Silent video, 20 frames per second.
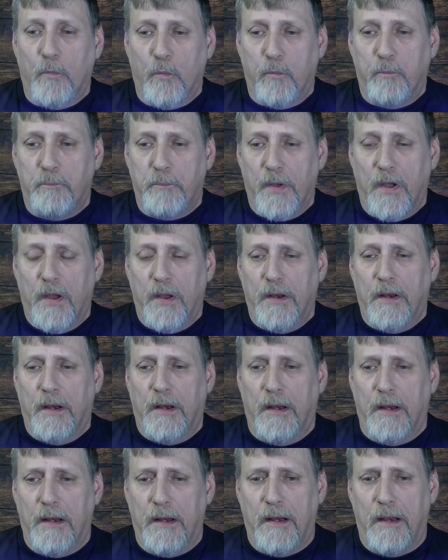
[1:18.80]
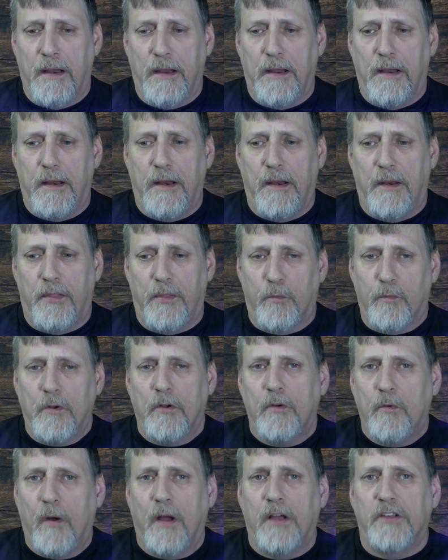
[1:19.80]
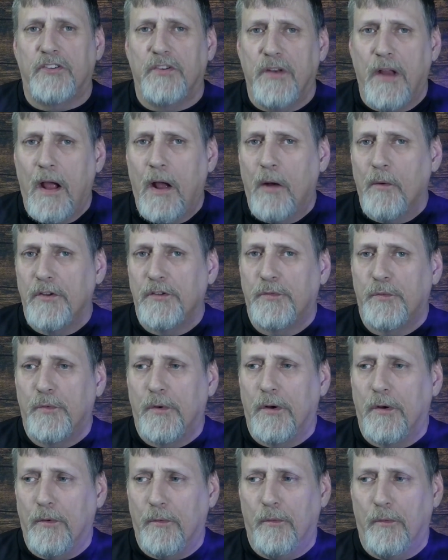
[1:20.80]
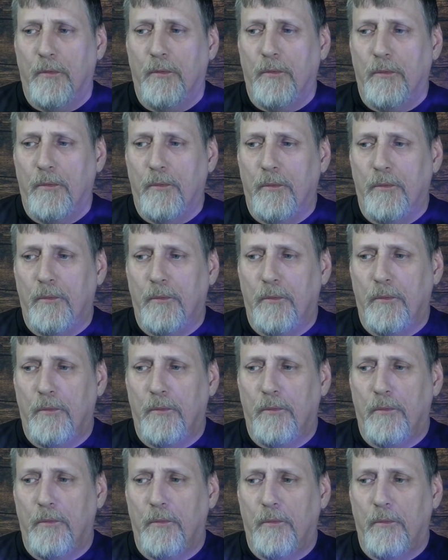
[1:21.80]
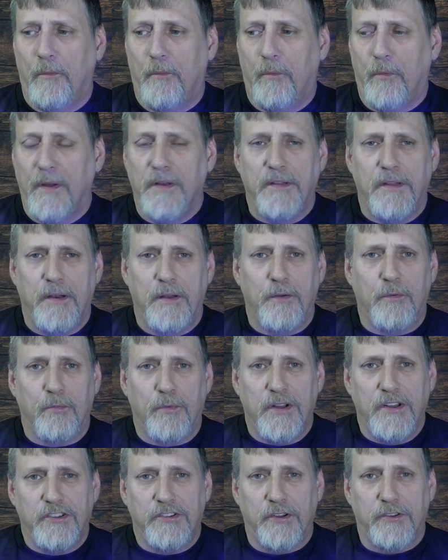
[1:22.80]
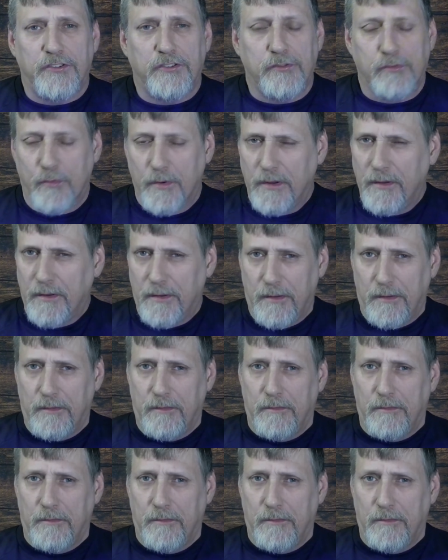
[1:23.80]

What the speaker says: But the real question now is, well, when did it reach $1 trillion?